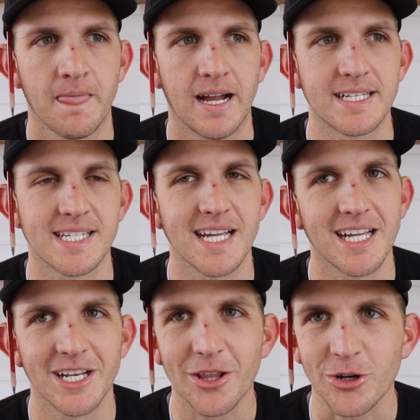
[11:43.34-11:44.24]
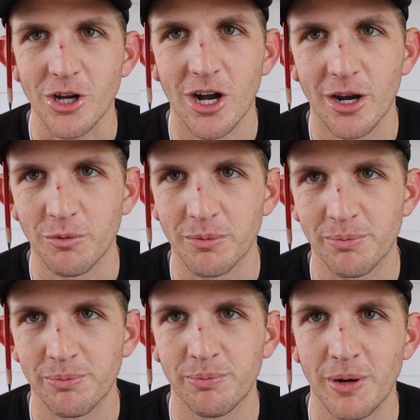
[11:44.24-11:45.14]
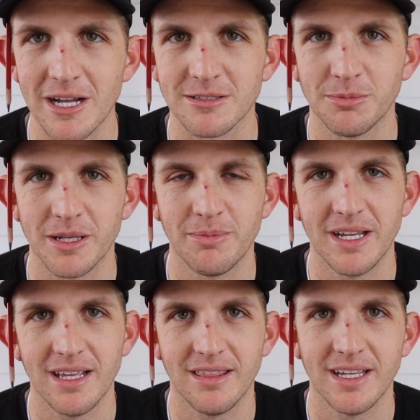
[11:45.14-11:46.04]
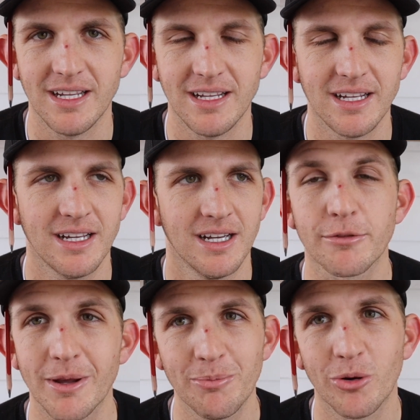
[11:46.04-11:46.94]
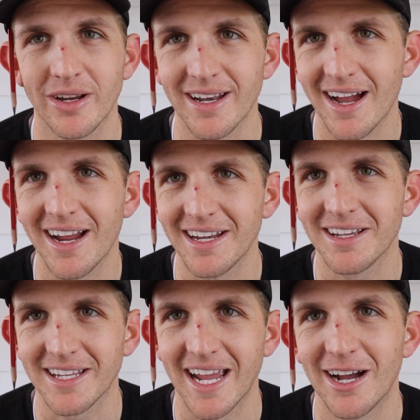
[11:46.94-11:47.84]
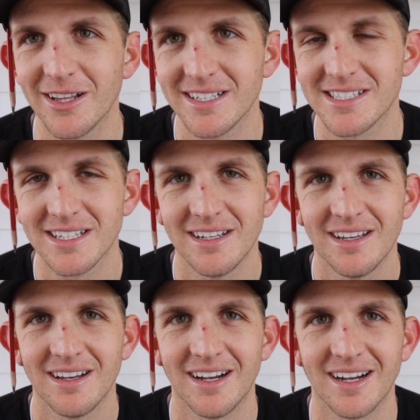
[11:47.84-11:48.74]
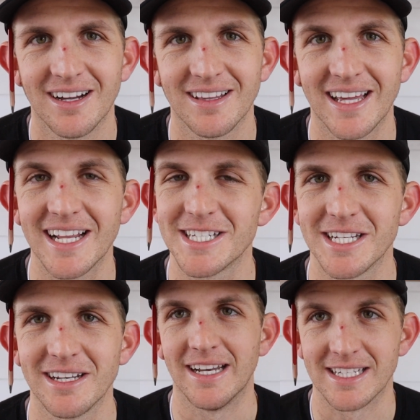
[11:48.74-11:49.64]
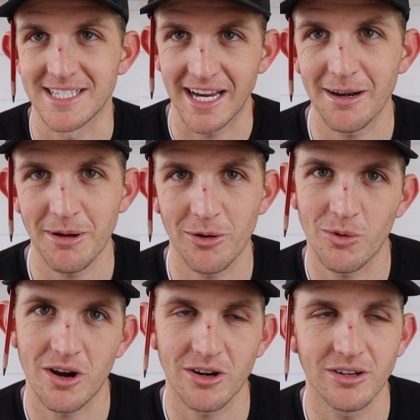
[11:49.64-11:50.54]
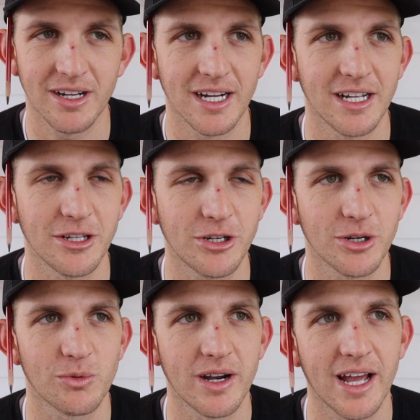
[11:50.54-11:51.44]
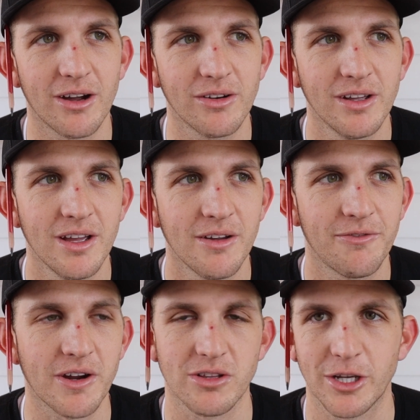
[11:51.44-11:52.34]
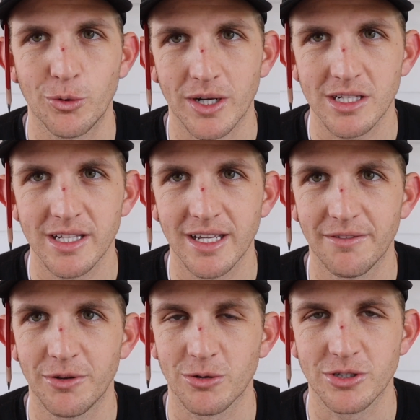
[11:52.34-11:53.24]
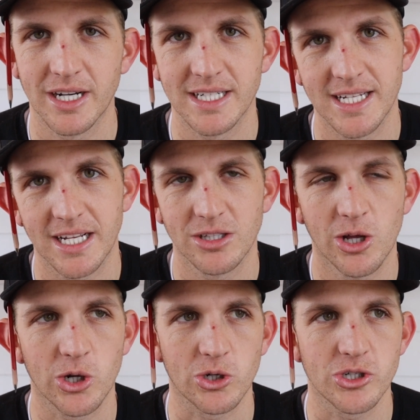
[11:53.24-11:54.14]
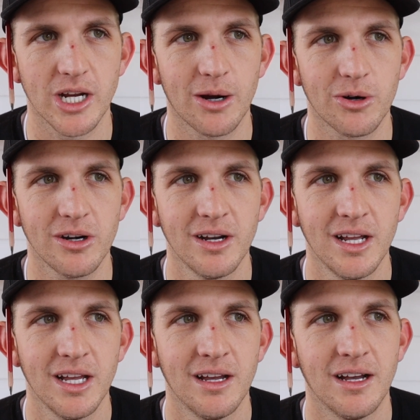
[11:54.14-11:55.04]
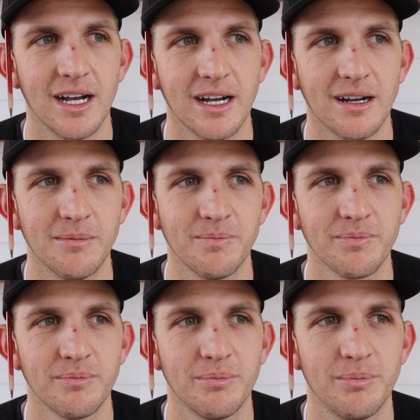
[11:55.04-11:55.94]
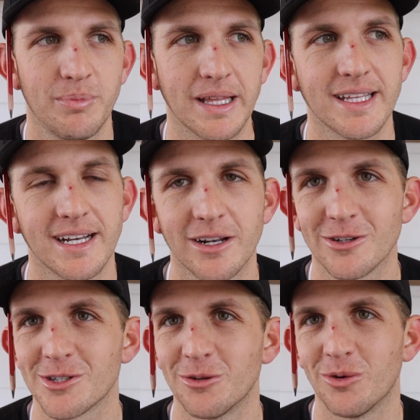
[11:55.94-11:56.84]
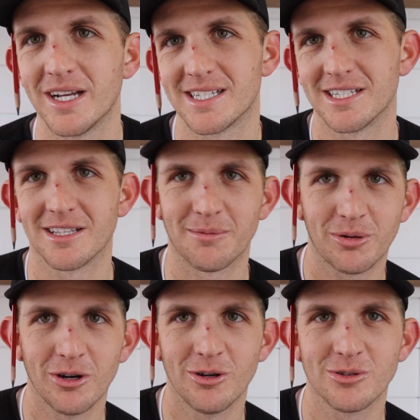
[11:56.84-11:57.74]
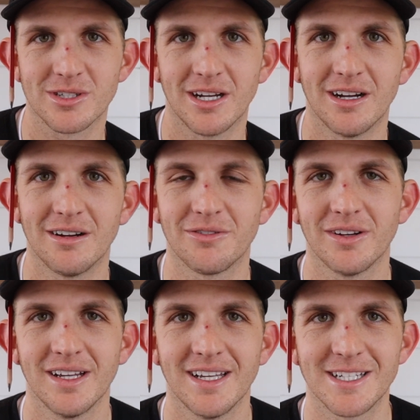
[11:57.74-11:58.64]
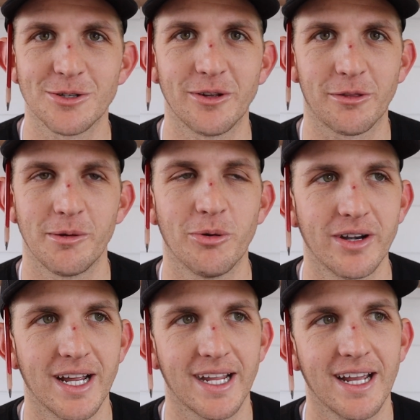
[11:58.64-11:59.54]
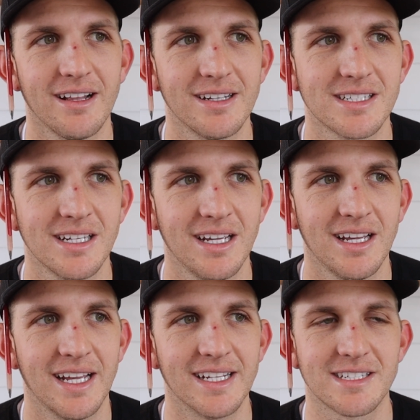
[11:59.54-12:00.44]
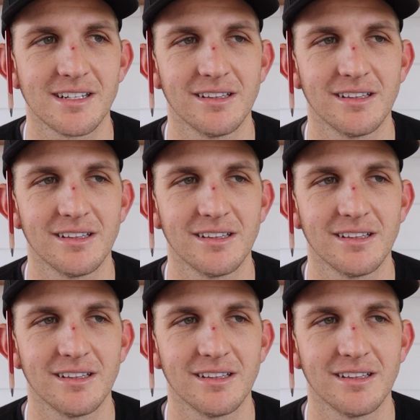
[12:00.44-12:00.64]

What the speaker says: I'd say another con would possibly be the 3.9 gallons. That isn't an insane amount of water. You could run out fairly quickly if you were trying to take a longer shower. But then it also weighs into the pros of it's only 3.9 gallons. It's